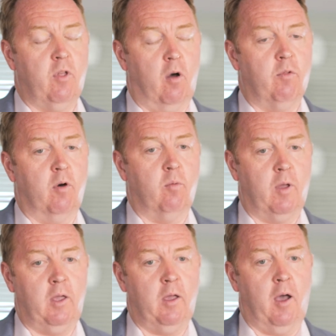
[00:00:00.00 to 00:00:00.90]
though that
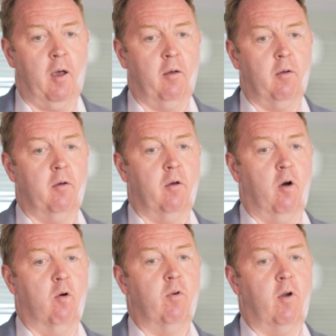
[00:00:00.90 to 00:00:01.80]
we
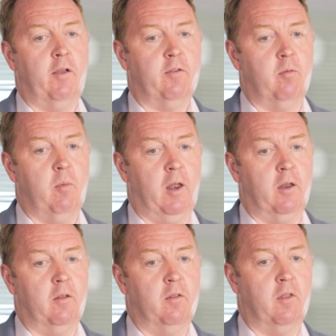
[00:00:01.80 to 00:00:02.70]
overestimated